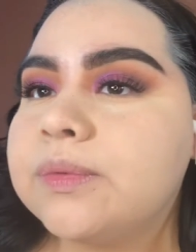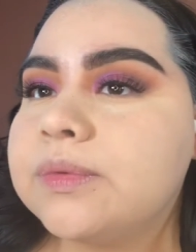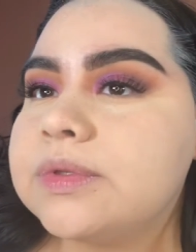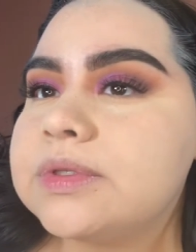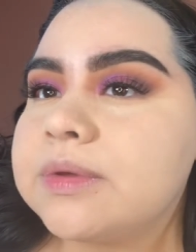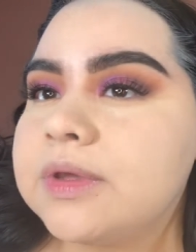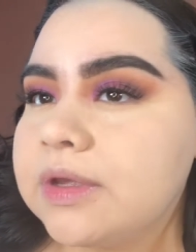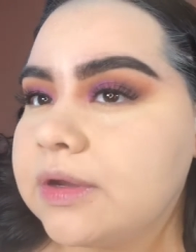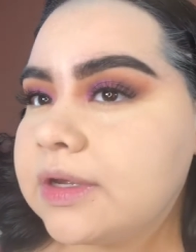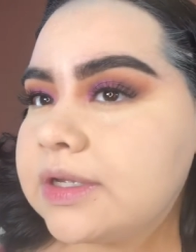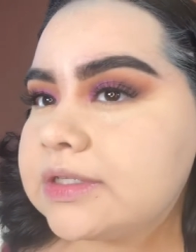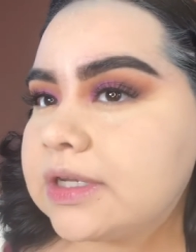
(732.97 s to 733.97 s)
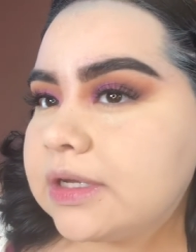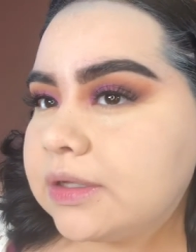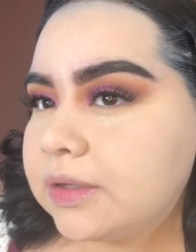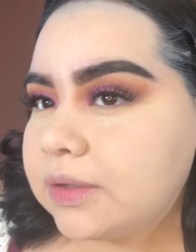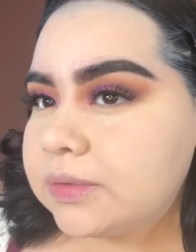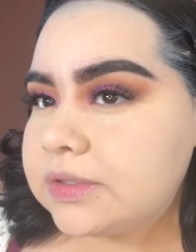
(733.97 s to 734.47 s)
So here is a
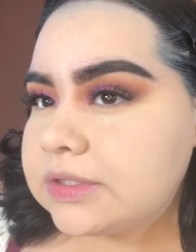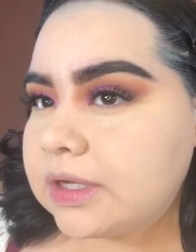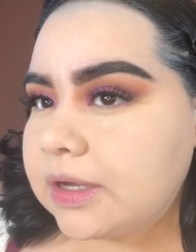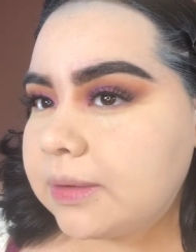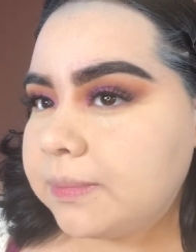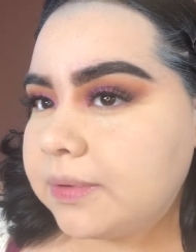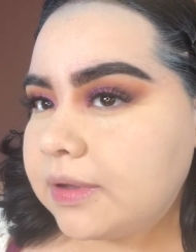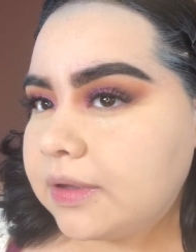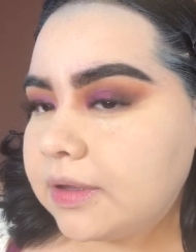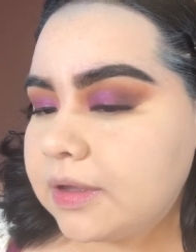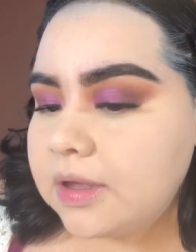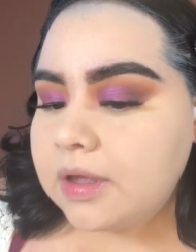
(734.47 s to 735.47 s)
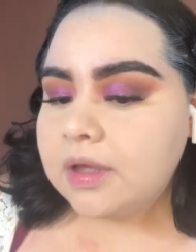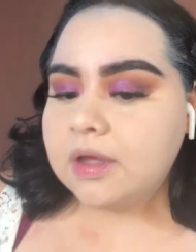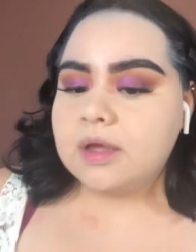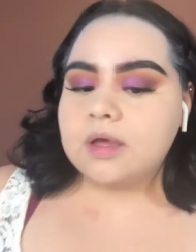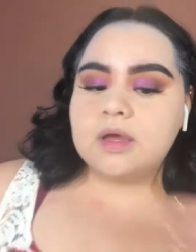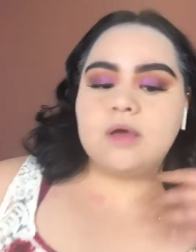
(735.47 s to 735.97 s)
close-up.
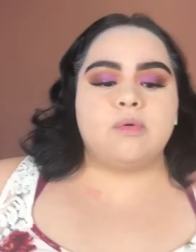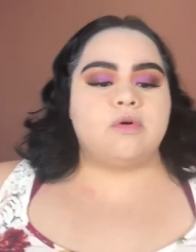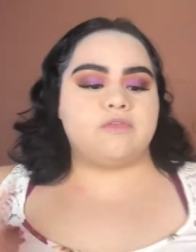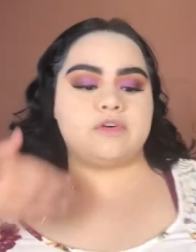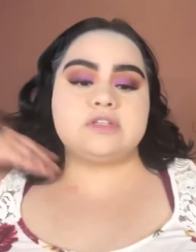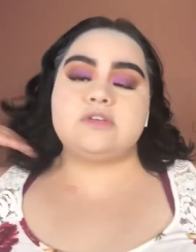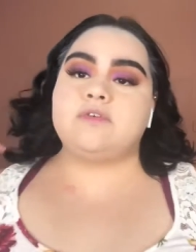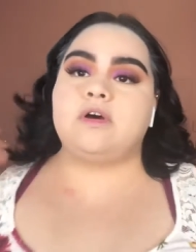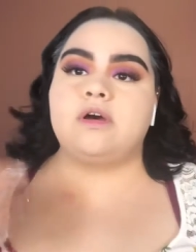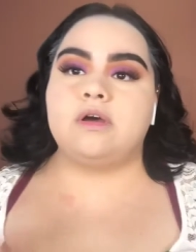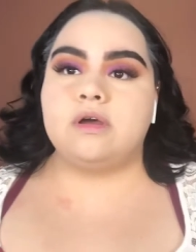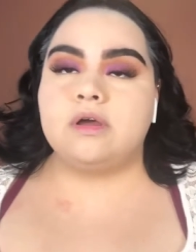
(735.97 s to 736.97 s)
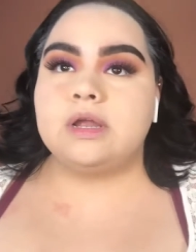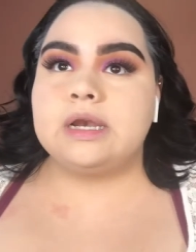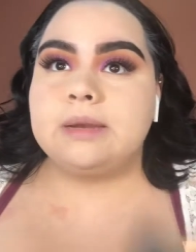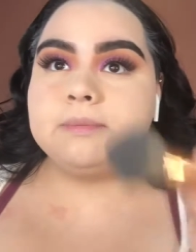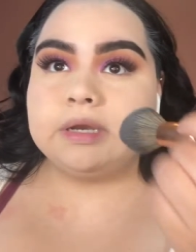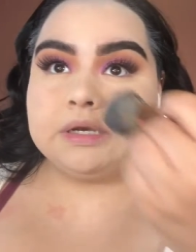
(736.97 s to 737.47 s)
Well, first of all,
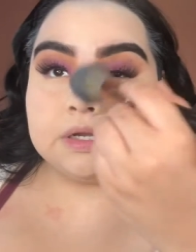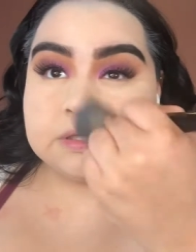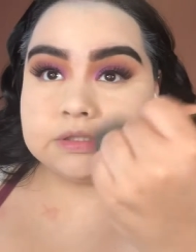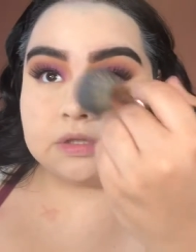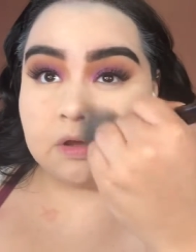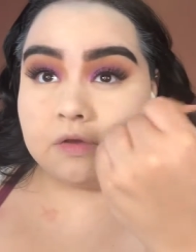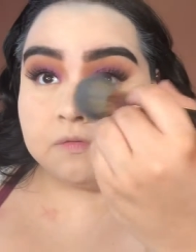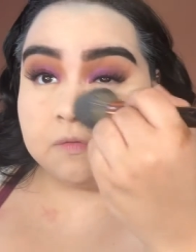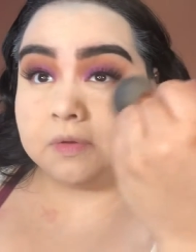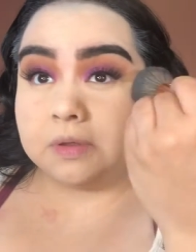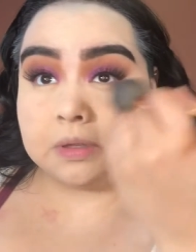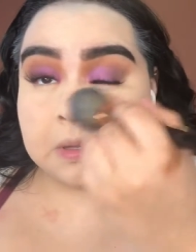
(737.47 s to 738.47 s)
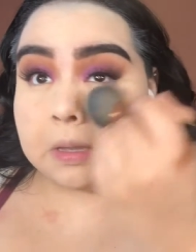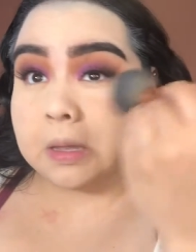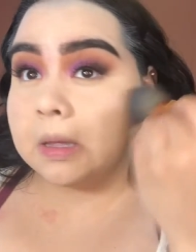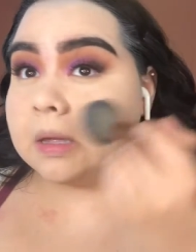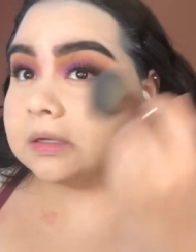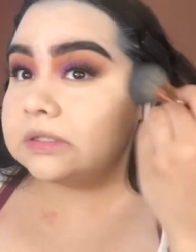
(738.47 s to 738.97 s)
let me dust off
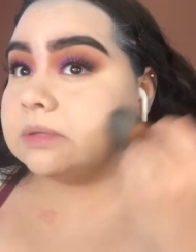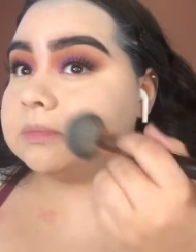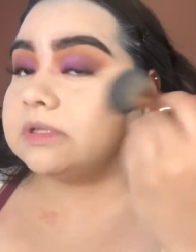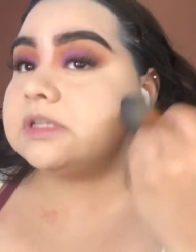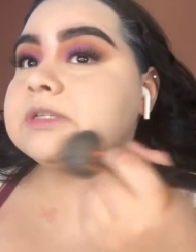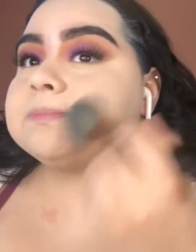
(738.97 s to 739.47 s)
some of this